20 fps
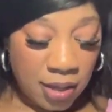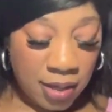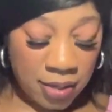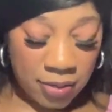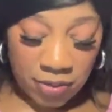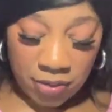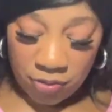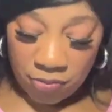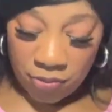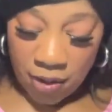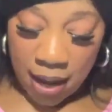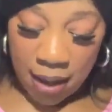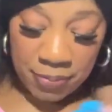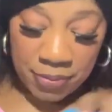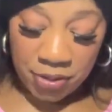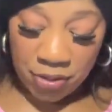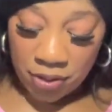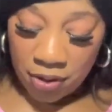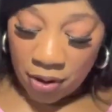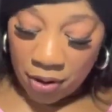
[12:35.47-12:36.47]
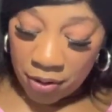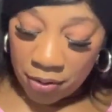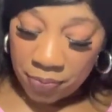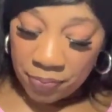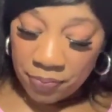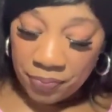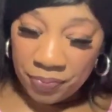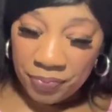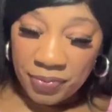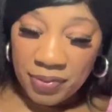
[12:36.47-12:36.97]
It's a wrap skirt.
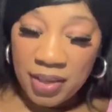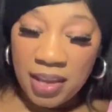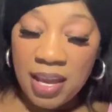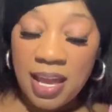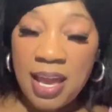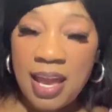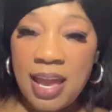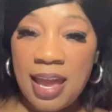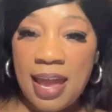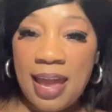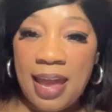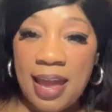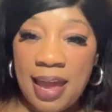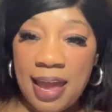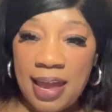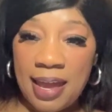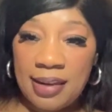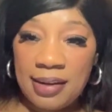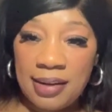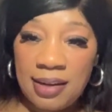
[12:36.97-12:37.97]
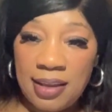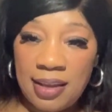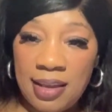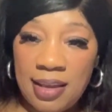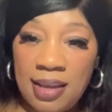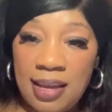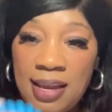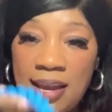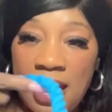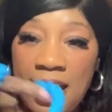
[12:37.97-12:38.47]
And
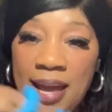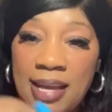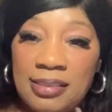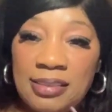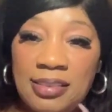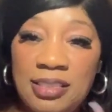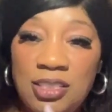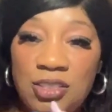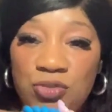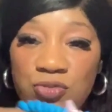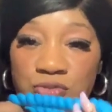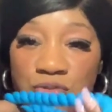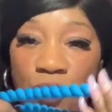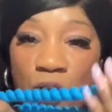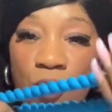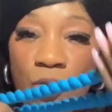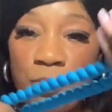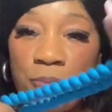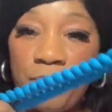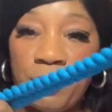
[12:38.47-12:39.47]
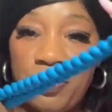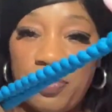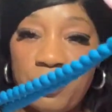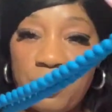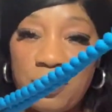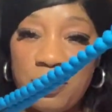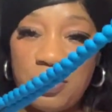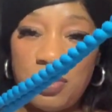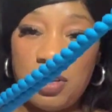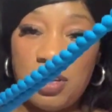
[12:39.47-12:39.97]
it has these ropes,
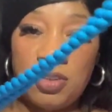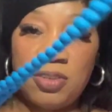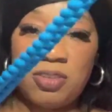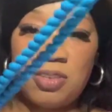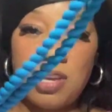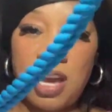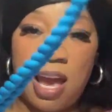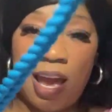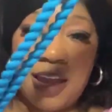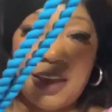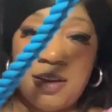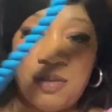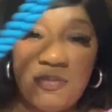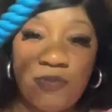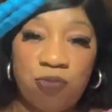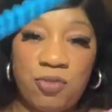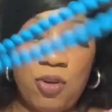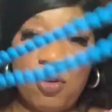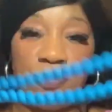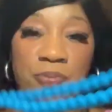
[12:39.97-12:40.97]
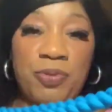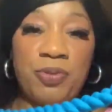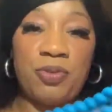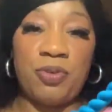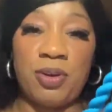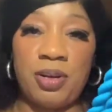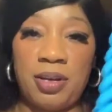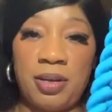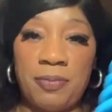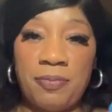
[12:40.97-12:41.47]
these tie-up ropes
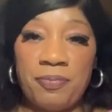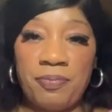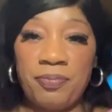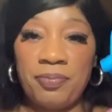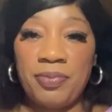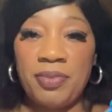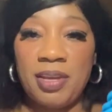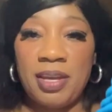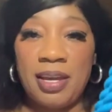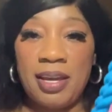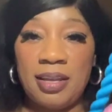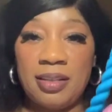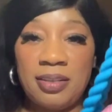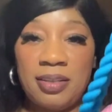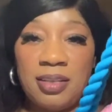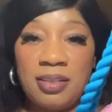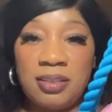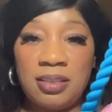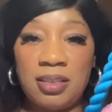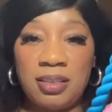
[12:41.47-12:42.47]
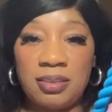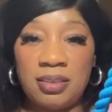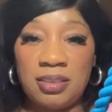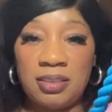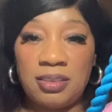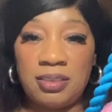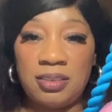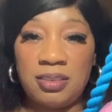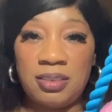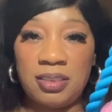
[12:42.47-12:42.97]
on it. And this, look,
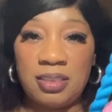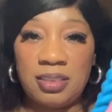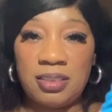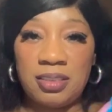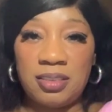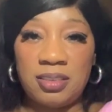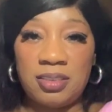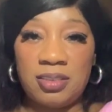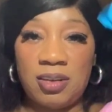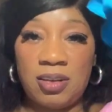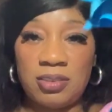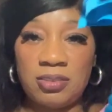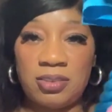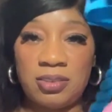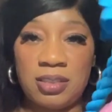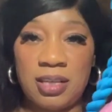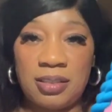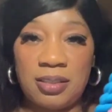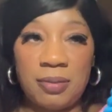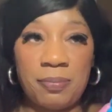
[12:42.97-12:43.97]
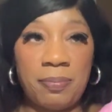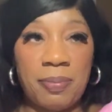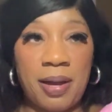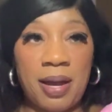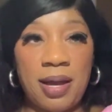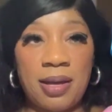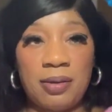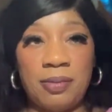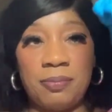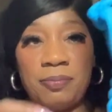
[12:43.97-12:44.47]
this, look at the tassels at the
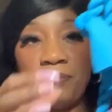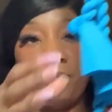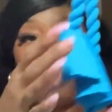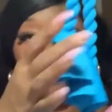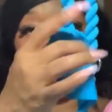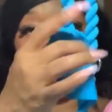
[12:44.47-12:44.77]
bottom.